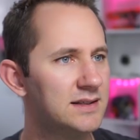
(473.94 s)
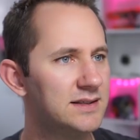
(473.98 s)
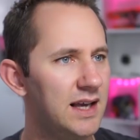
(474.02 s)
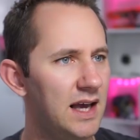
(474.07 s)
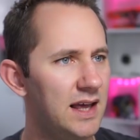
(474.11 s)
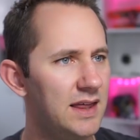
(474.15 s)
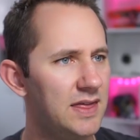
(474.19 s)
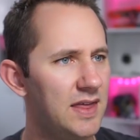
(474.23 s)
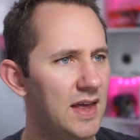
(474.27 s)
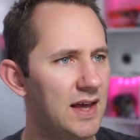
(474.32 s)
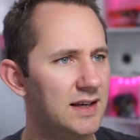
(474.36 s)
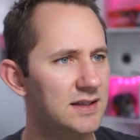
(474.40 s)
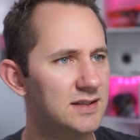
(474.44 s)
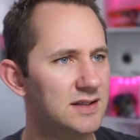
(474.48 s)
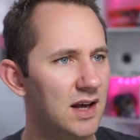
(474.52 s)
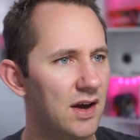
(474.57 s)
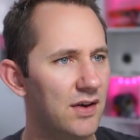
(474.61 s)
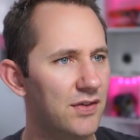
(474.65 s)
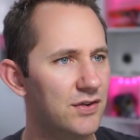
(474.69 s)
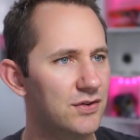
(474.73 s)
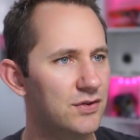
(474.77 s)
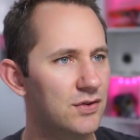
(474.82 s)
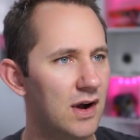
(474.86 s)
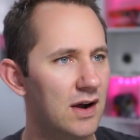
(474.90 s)
Say thanks to
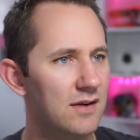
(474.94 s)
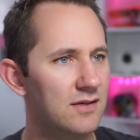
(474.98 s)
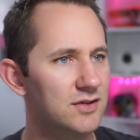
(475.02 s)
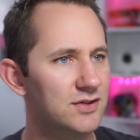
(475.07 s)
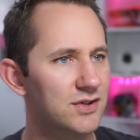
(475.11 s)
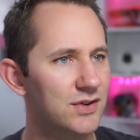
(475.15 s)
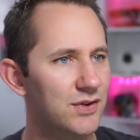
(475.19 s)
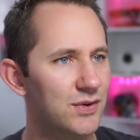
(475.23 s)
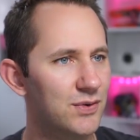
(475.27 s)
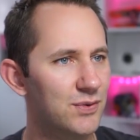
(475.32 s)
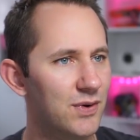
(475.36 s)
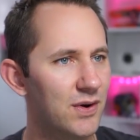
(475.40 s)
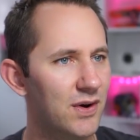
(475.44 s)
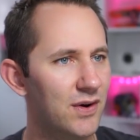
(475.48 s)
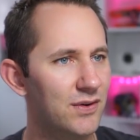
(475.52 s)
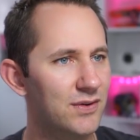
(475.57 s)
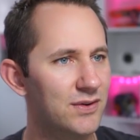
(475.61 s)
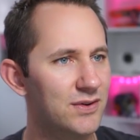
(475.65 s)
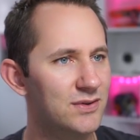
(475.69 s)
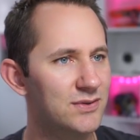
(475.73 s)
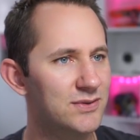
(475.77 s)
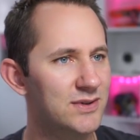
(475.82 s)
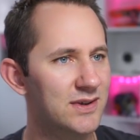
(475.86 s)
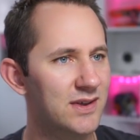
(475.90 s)
other drivers on the road
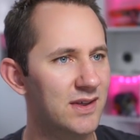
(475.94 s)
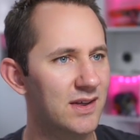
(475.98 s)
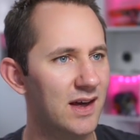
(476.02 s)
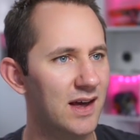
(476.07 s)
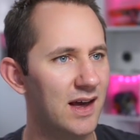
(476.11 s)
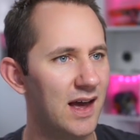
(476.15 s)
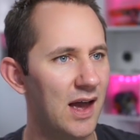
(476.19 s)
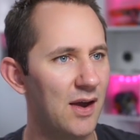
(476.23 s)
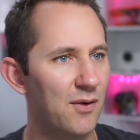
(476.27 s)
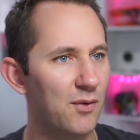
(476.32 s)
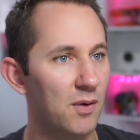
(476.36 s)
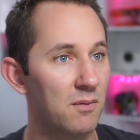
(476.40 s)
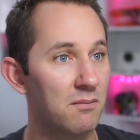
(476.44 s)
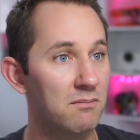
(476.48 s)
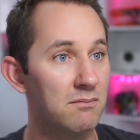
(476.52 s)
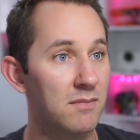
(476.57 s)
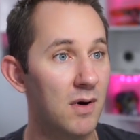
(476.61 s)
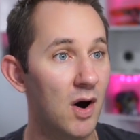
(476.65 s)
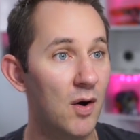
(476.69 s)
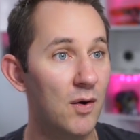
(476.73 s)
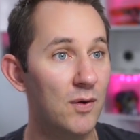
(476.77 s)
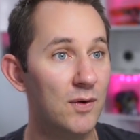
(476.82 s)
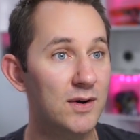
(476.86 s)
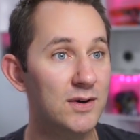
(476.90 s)
using a
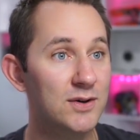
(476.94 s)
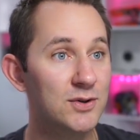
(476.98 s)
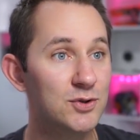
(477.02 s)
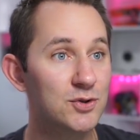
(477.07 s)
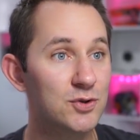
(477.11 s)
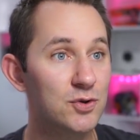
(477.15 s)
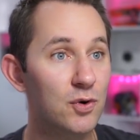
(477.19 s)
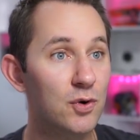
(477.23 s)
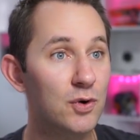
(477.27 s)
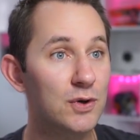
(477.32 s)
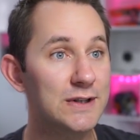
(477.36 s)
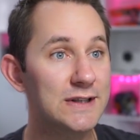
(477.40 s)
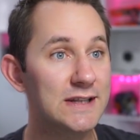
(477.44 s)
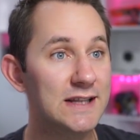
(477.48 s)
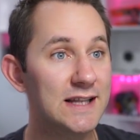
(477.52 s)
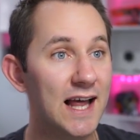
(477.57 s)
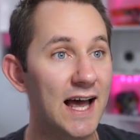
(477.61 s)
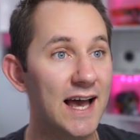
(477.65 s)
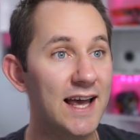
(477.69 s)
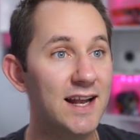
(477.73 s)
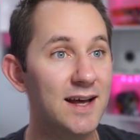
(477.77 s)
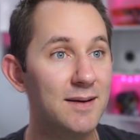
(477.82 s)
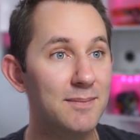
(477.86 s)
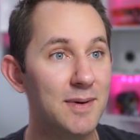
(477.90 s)
remote control
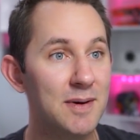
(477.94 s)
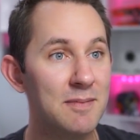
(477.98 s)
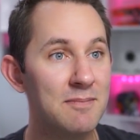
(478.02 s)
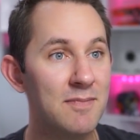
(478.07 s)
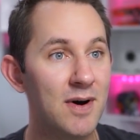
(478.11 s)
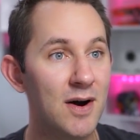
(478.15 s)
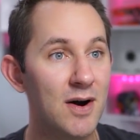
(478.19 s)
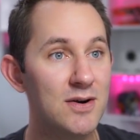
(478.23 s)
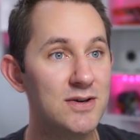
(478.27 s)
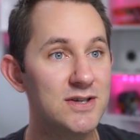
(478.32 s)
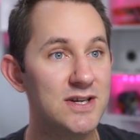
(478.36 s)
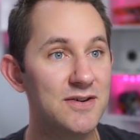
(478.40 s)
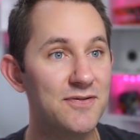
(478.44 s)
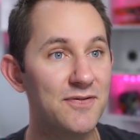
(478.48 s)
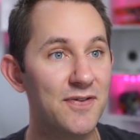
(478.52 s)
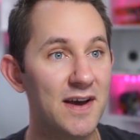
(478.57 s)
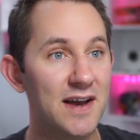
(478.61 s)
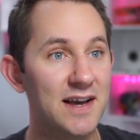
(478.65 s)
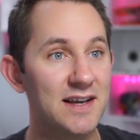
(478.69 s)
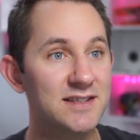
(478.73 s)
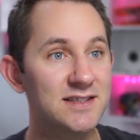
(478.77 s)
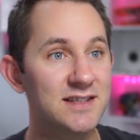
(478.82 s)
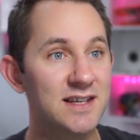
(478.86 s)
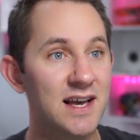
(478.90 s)
light up emoji
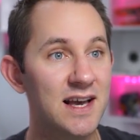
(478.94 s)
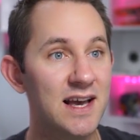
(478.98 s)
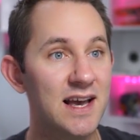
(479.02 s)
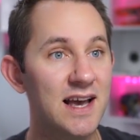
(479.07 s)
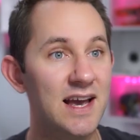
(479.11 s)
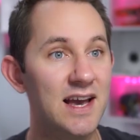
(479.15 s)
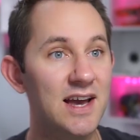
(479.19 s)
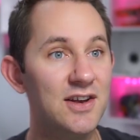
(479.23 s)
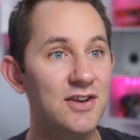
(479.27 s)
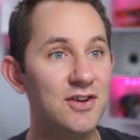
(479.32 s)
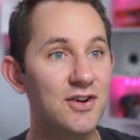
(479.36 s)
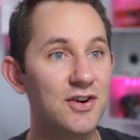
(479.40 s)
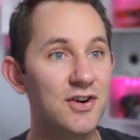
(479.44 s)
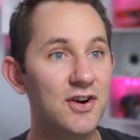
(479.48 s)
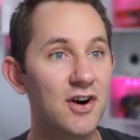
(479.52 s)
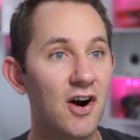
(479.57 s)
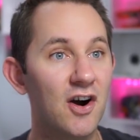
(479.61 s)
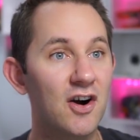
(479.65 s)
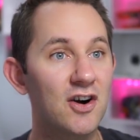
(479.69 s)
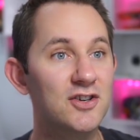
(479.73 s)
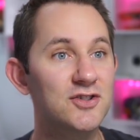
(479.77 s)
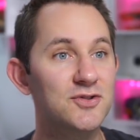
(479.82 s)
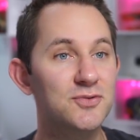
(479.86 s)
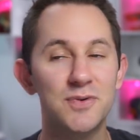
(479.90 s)
face in your
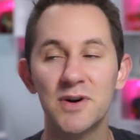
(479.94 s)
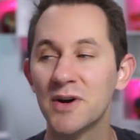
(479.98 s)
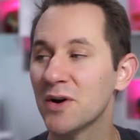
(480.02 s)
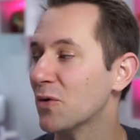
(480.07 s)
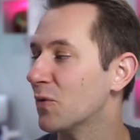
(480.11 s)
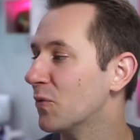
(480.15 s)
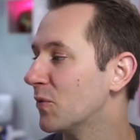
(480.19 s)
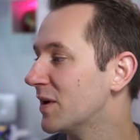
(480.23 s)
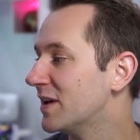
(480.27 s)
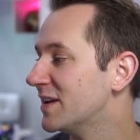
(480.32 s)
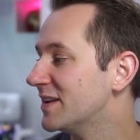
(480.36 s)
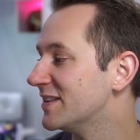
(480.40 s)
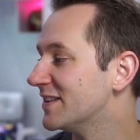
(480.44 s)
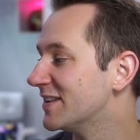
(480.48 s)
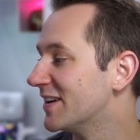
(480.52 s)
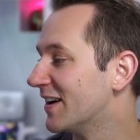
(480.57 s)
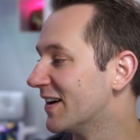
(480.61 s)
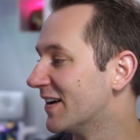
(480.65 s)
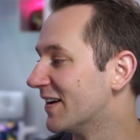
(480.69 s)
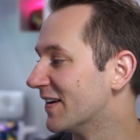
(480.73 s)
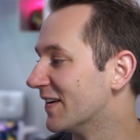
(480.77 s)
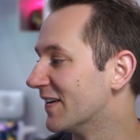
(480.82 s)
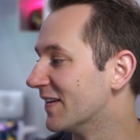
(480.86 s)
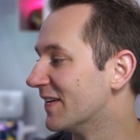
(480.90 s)
car's rear
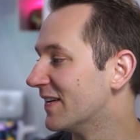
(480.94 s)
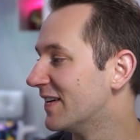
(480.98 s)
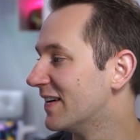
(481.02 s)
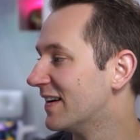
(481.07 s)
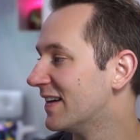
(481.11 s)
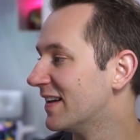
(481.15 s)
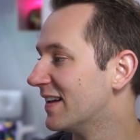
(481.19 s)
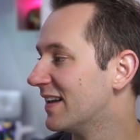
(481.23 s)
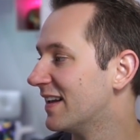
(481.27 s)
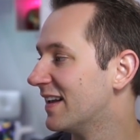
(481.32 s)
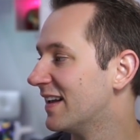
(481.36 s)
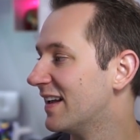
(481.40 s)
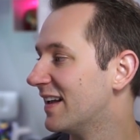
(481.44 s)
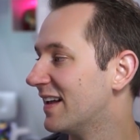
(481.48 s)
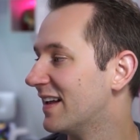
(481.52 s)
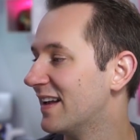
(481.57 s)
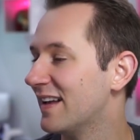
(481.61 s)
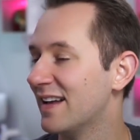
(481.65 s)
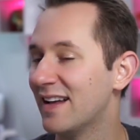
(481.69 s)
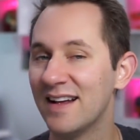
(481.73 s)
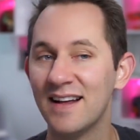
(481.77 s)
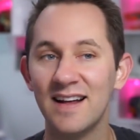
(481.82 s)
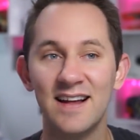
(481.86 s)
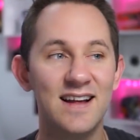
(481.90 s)
window. Dude, the
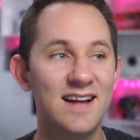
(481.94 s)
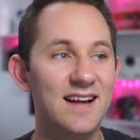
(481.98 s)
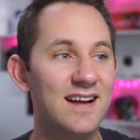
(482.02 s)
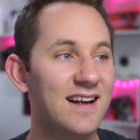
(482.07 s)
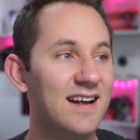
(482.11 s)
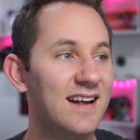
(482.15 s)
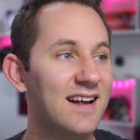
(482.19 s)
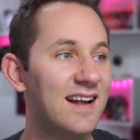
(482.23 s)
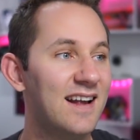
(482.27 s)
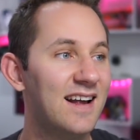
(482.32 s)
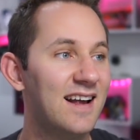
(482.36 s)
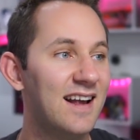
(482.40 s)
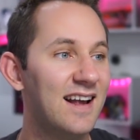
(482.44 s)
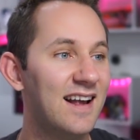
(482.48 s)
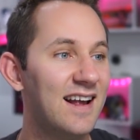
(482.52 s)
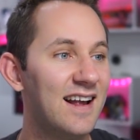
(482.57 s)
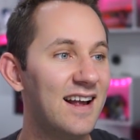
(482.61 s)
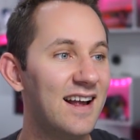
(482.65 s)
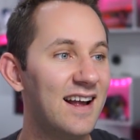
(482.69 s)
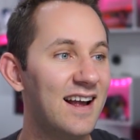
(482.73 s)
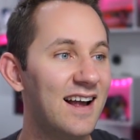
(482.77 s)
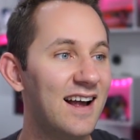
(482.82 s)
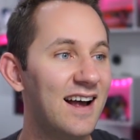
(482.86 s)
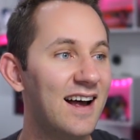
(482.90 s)
potential for this is
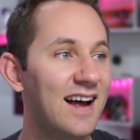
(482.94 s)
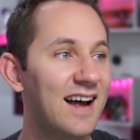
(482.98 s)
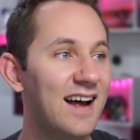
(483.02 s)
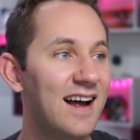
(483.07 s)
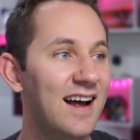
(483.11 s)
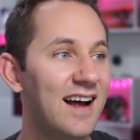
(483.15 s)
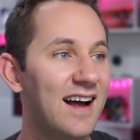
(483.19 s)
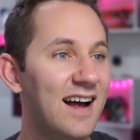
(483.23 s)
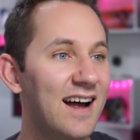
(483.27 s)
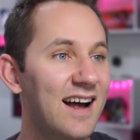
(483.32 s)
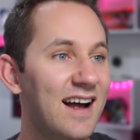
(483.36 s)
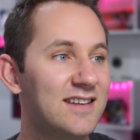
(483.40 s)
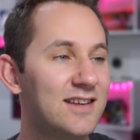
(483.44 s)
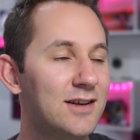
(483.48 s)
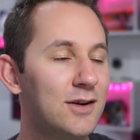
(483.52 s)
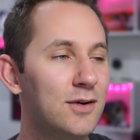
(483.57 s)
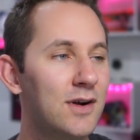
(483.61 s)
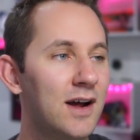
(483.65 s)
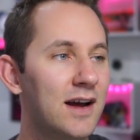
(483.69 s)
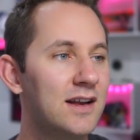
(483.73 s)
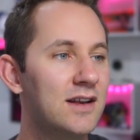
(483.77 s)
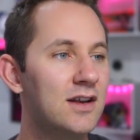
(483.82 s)
unreal. Dude, I